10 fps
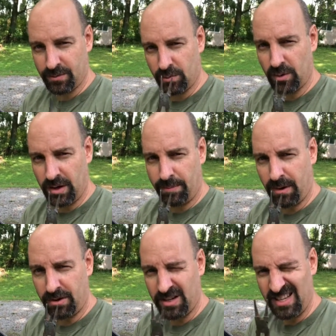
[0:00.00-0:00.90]
Went up
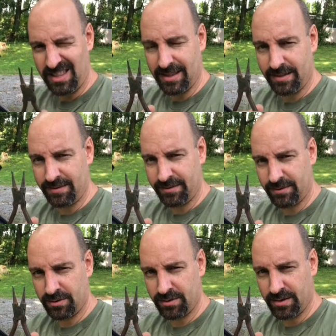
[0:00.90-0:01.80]
underneath,
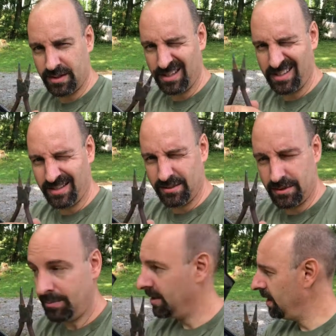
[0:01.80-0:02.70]

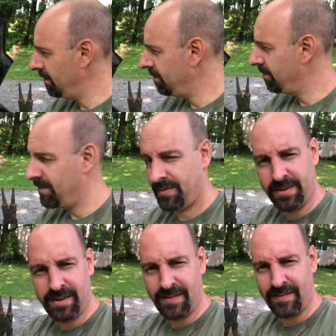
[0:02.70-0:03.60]
jimmied it,
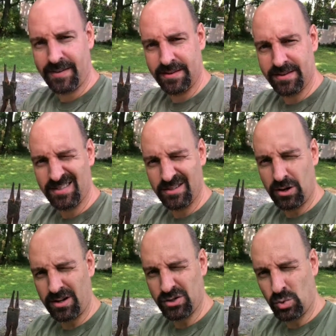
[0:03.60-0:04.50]

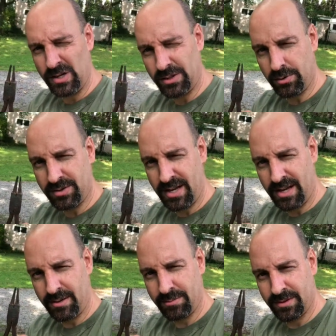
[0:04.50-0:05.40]
tried to squeeze those
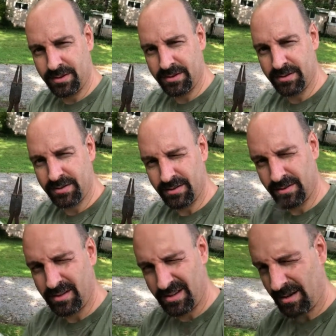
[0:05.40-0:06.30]
tabs
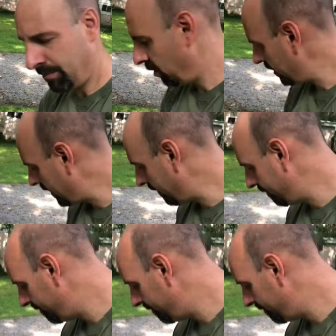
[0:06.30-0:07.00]
and pull it out.